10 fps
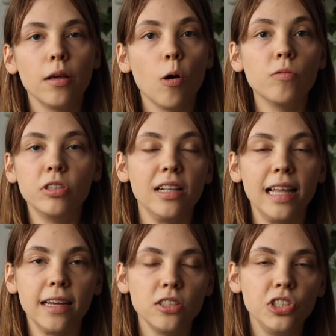over the
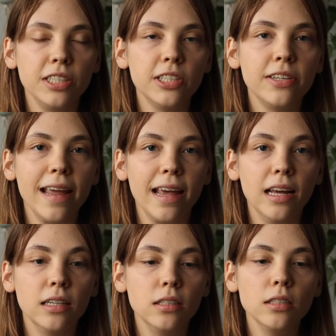last year
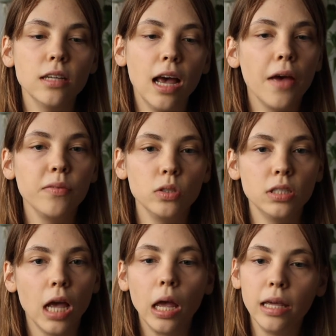and I have to
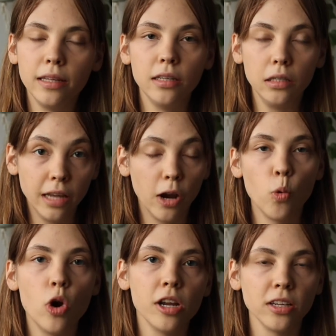say they're
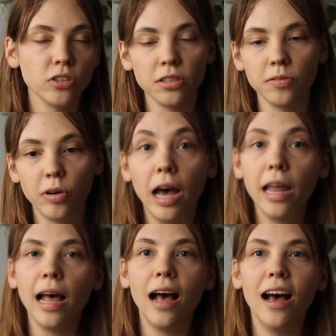working just fine.